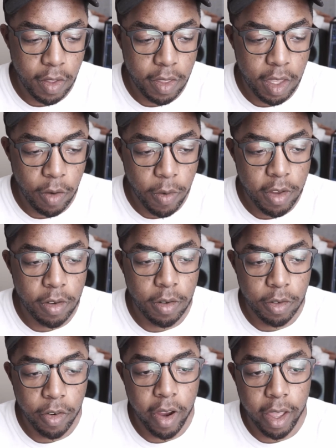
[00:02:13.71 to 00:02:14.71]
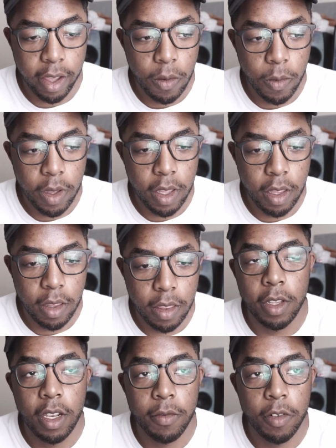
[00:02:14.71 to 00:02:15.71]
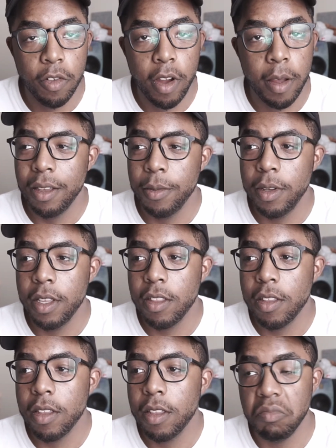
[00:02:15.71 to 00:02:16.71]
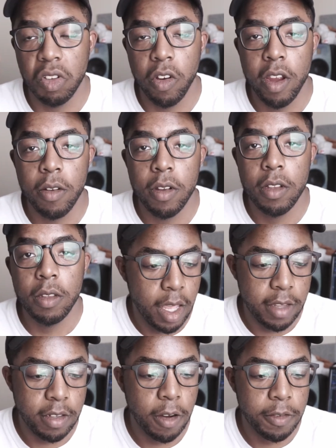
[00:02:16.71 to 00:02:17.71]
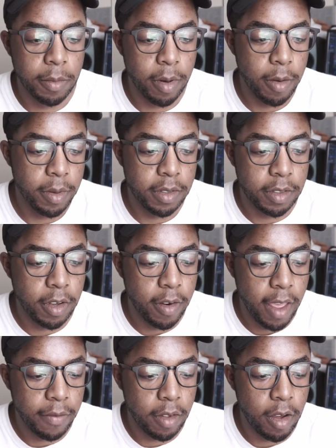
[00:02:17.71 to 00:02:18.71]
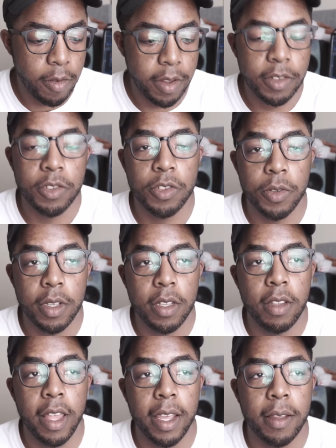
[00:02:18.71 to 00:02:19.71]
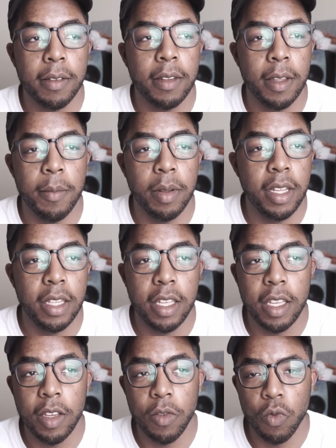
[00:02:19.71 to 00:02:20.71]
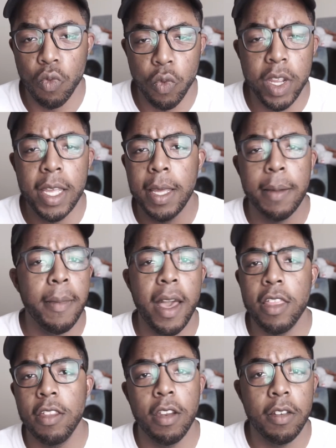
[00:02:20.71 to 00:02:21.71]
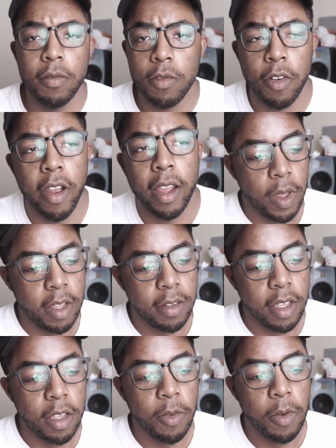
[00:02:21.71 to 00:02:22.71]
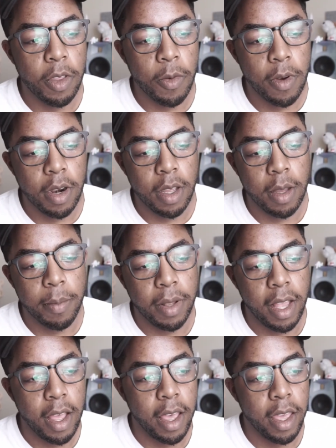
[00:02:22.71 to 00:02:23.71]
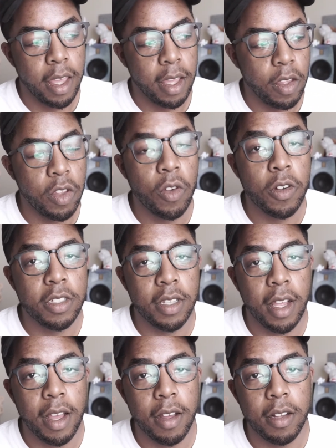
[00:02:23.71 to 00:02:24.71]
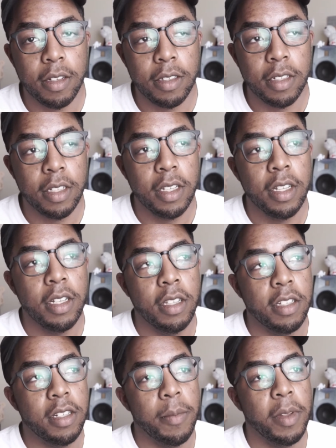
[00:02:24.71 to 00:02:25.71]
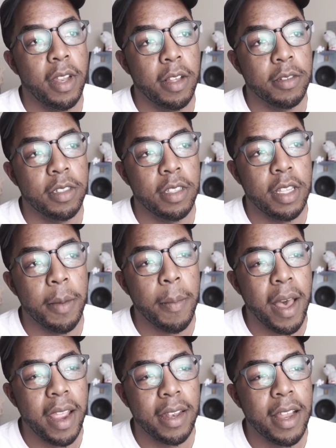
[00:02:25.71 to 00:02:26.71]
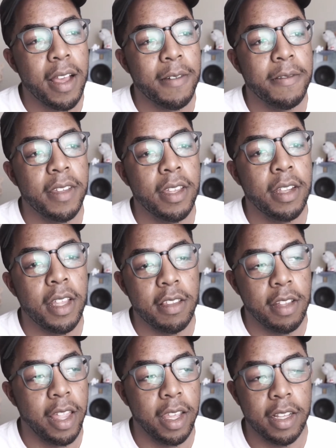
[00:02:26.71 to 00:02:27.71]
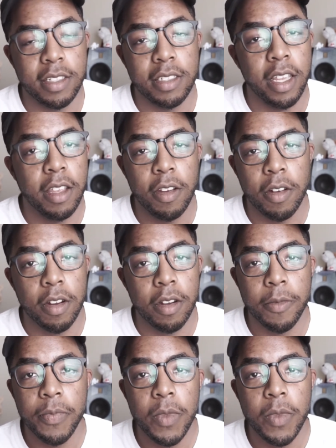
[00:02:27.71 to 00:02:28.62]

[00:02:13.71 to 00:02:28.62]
the original track with a different drop, which is great. Really, it serves a purpose. You don't have to always switch, like completely reimagine a track. It's good when you want to apply your style to something else that might not fit into like a set you're